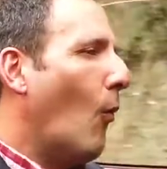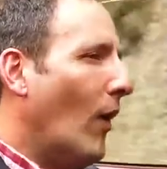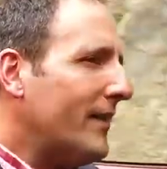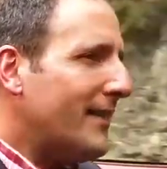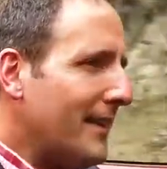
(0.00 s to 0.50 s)

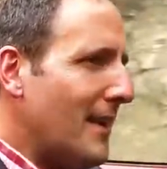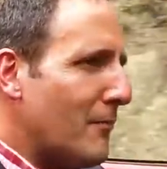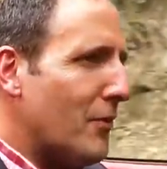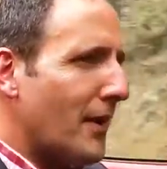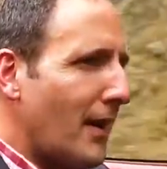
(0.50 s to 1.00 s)
what's that
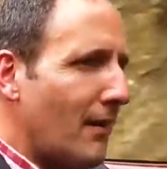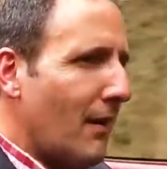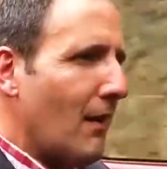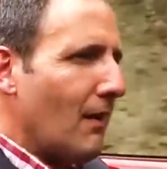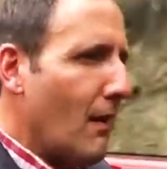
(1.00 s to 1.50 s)
number again?
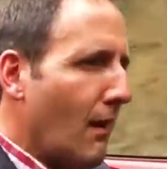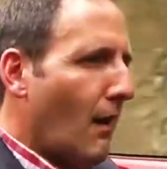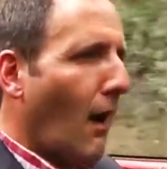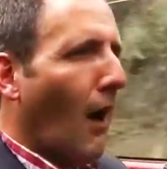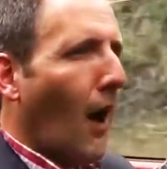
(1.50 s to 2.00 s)

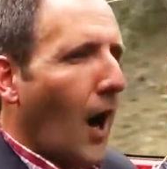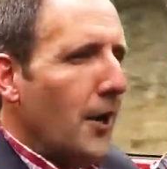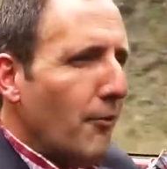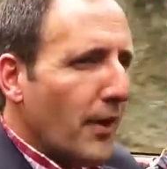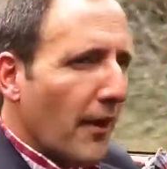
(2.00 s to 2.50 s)

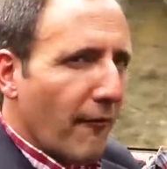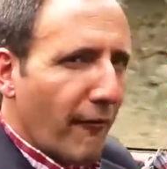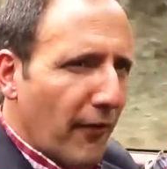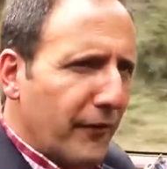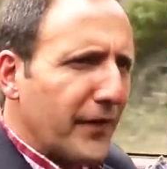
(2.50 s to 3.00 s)

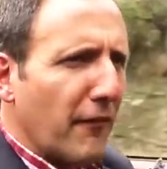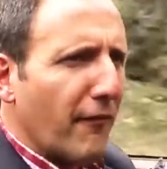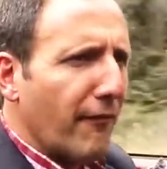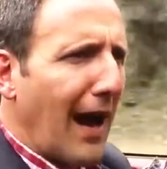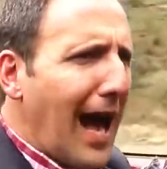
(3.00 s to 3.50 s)

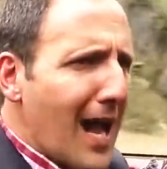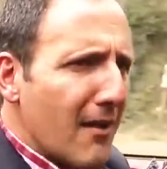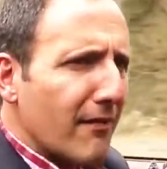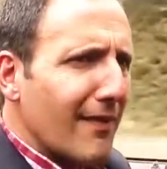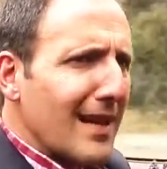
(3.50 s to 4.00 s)

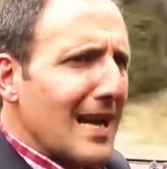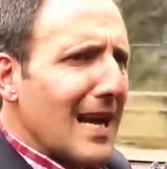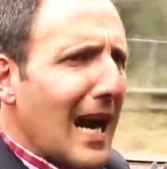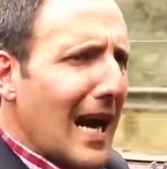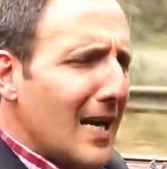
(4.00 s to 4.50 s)
155?
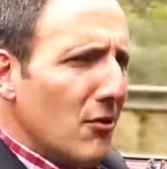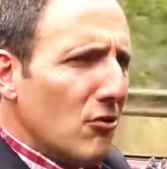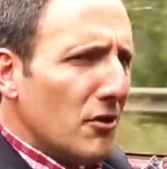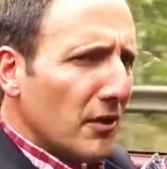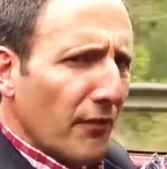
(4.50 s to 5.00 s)

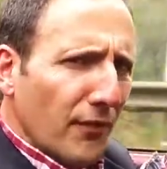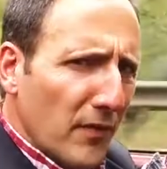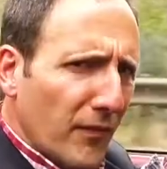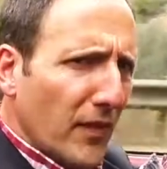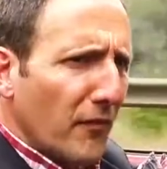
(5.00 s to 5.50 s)

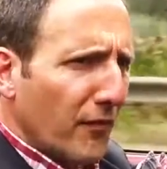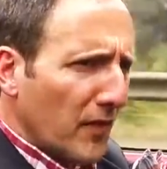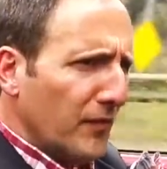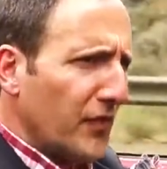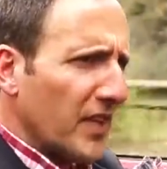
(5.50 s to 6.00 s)

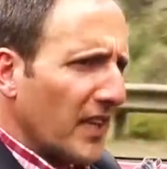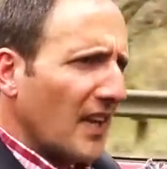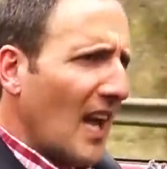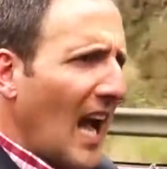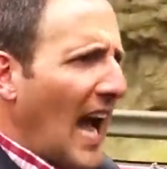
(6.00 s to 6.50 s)

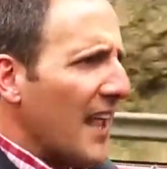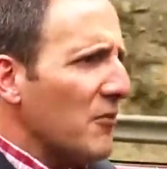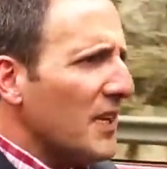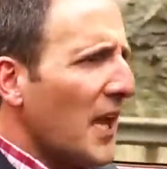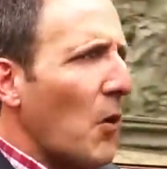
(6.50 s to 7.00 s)
155? I
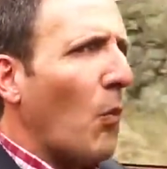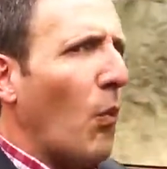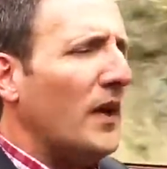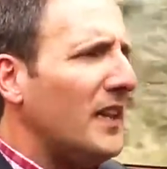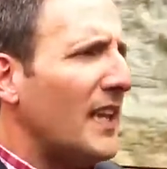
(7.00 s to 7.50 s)
don't care
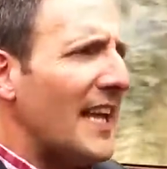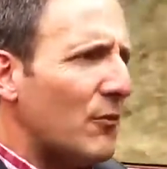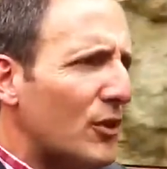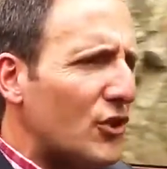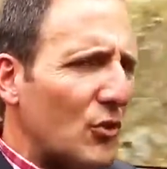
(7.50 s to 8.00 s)
what
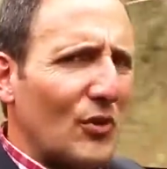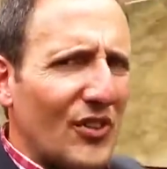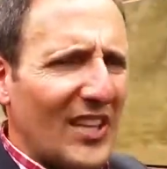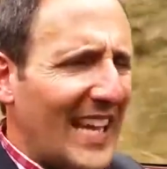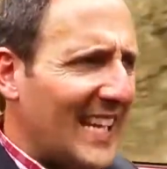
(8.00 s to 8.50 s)
language you
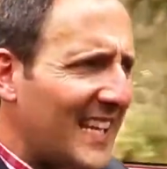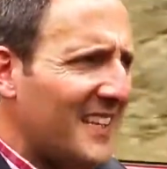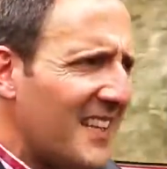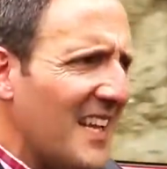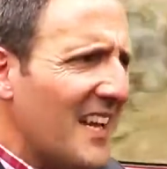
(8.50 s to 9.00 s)
say it
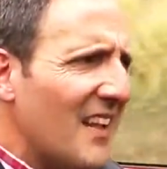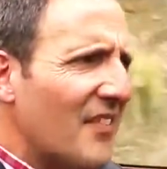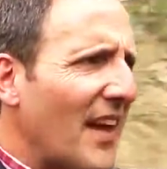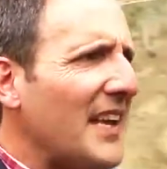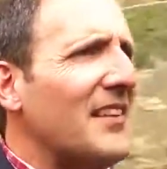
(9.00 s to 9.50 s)

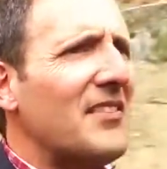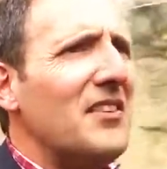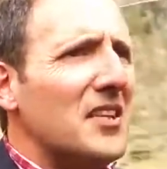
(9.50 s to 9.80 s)
in, that is